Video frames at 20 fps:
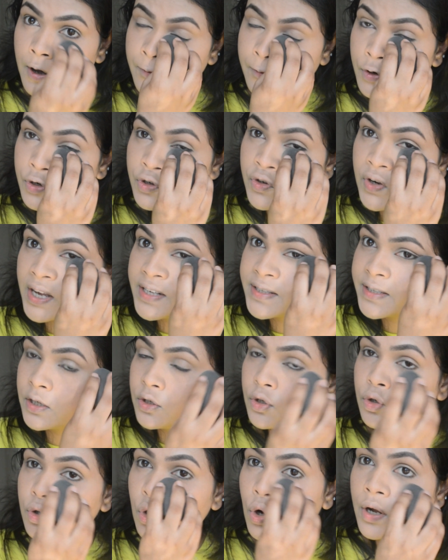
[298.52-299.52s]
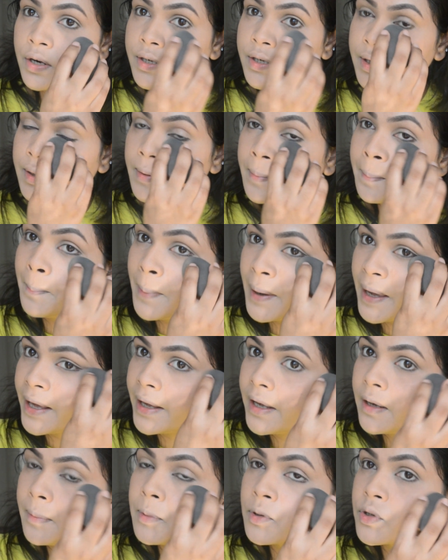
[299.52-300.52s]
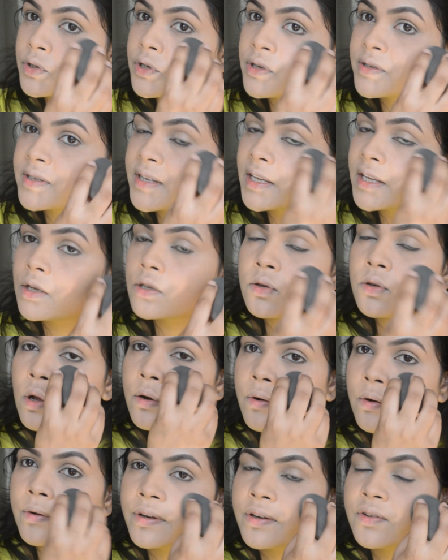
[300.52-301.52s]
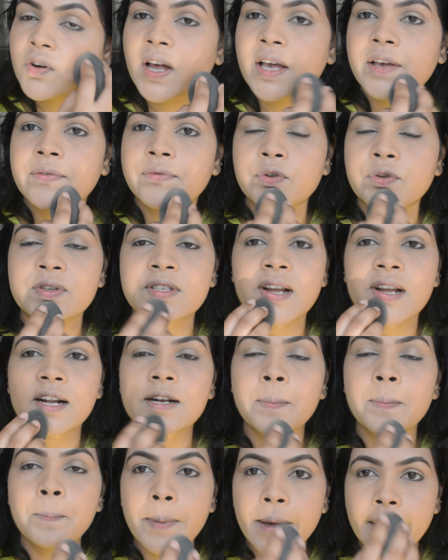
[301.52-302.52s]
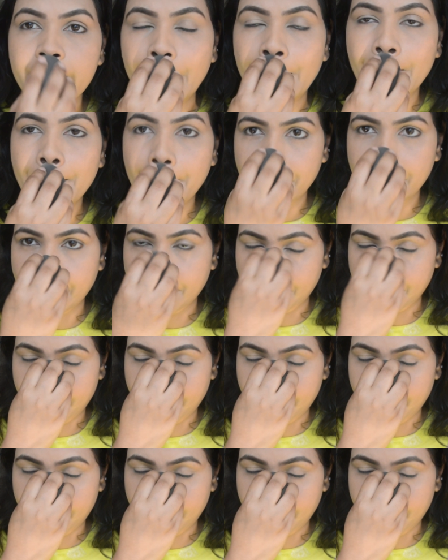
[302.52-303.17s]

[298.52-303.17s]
For dry skin, not bake, because your skin is already dry. If you start baking,